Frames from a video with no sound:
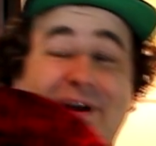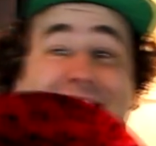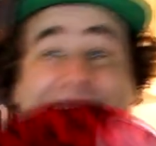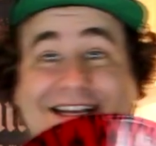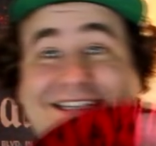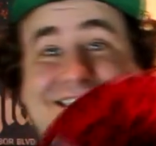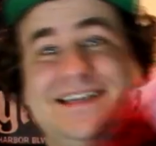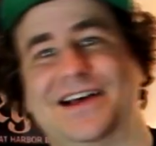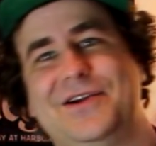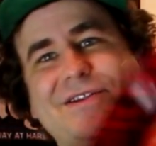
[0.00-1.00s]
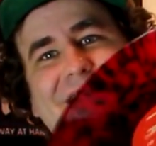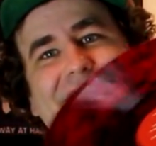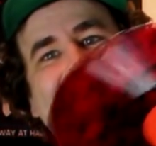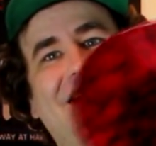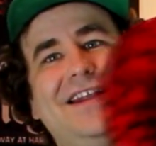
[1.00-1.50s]
one is a lot
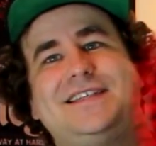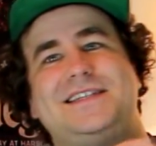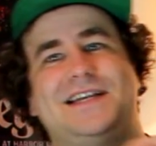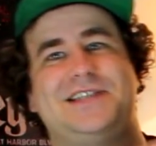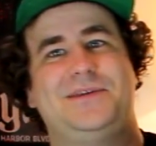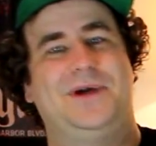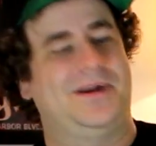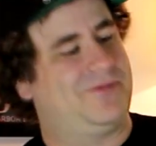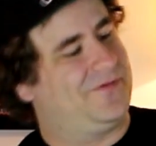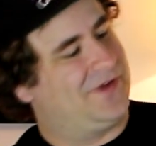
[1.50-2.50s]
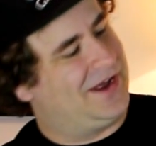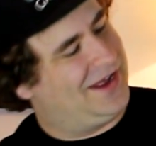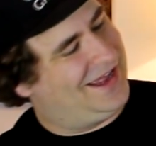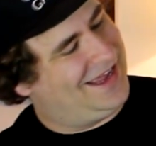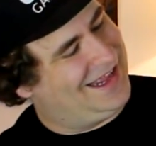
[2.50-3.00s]
darker, and this is actually the one I
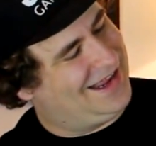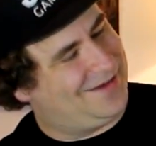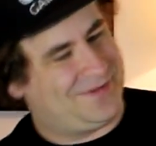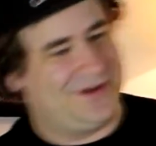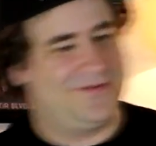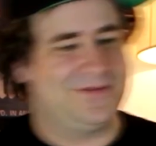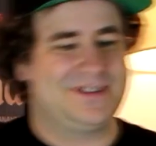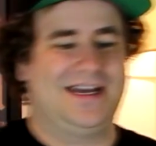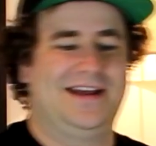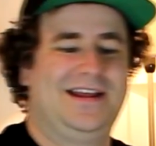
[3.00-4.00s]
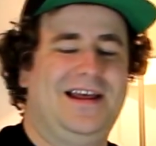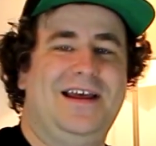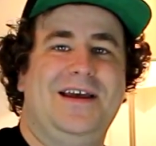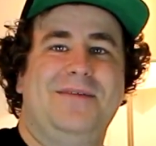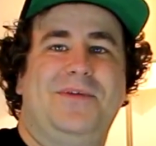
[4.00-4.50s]
prefer. How beautiful is that?
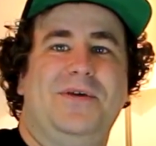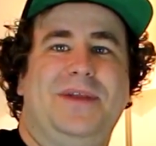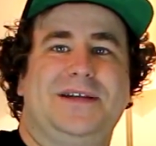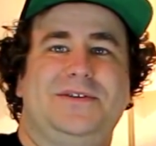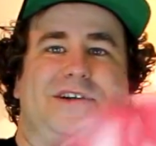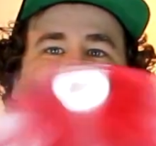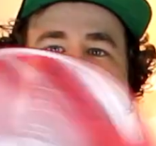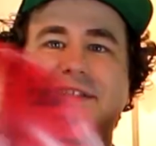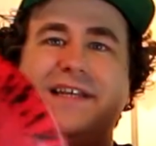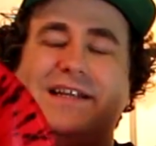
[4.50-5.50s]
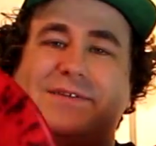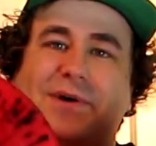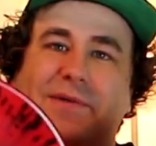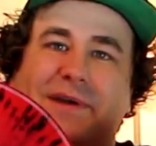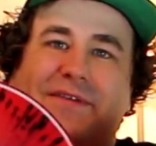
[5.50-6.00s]
Put them next to each other, you can see there's
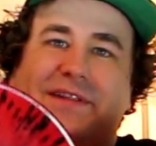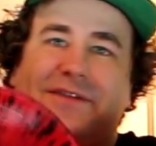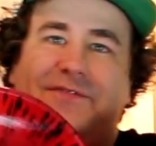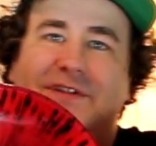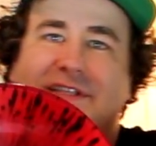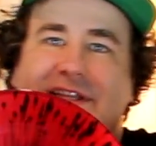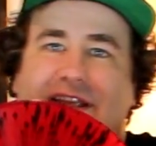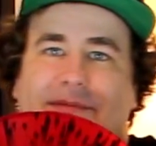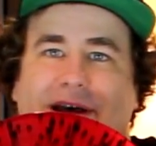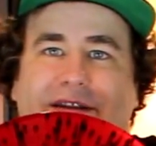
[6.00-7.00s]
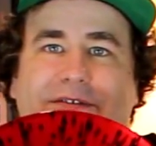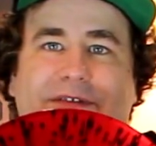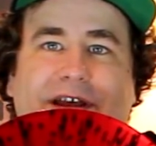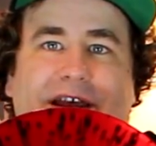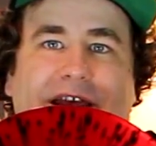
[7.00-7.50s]
quite a bit of a difference in the amount
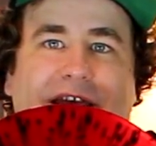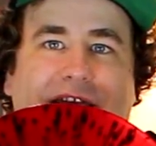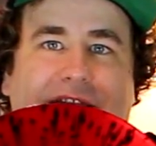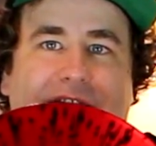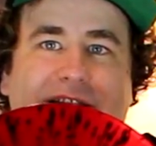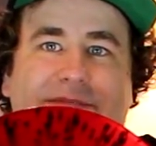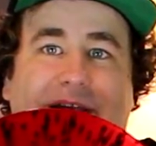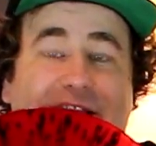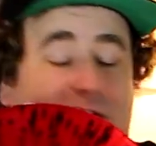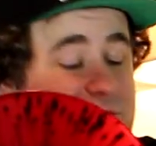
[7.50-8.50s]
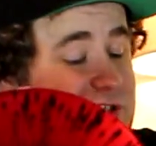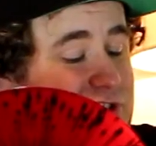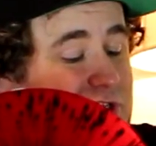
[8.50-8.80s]
of colour splatter. It goes to